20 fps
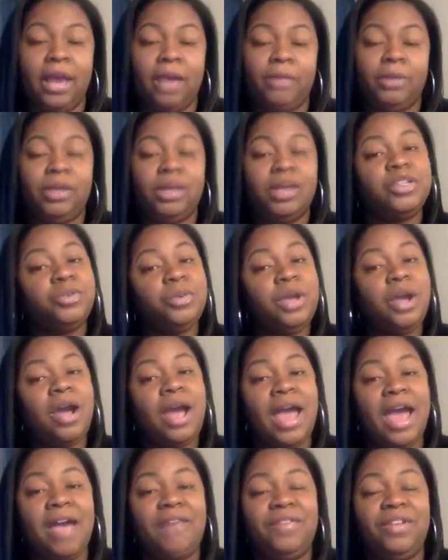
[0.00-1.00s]
because we are
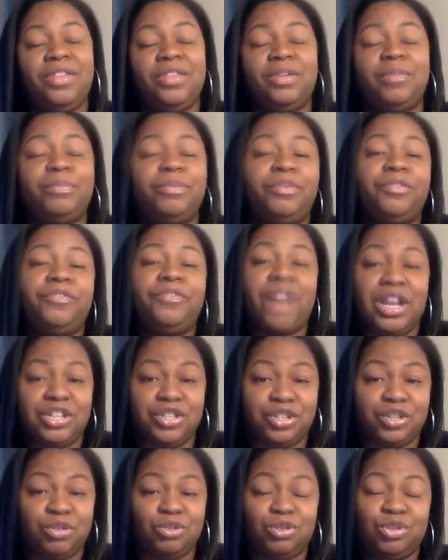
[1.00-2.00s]
having the
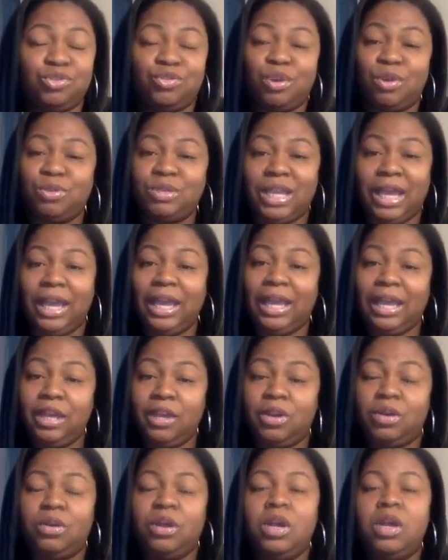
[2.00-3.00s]
professional Strose
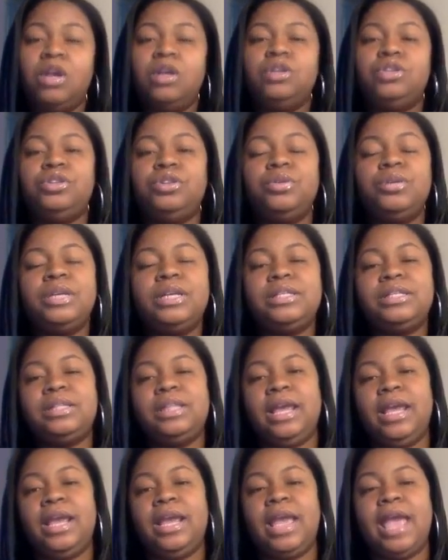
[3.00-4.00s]
Hill do his
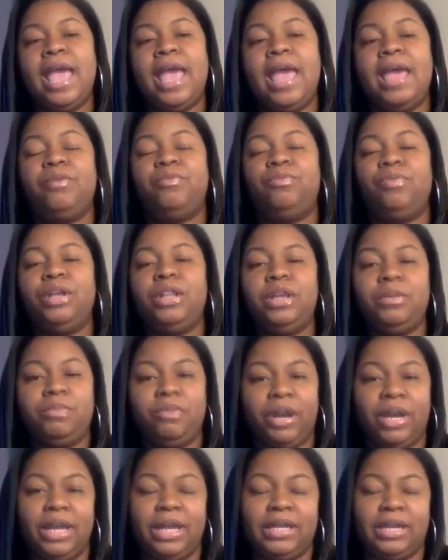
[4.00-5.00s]
thing and really
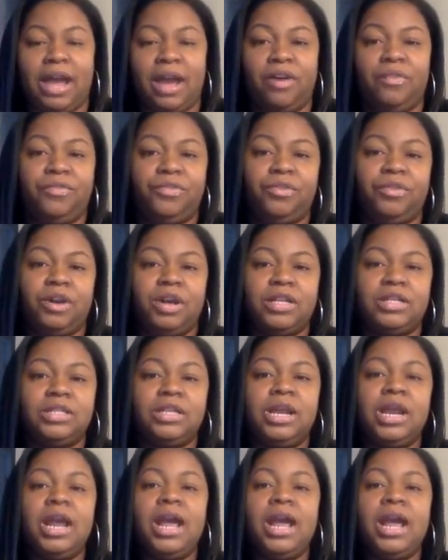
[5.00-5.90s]
break it down for us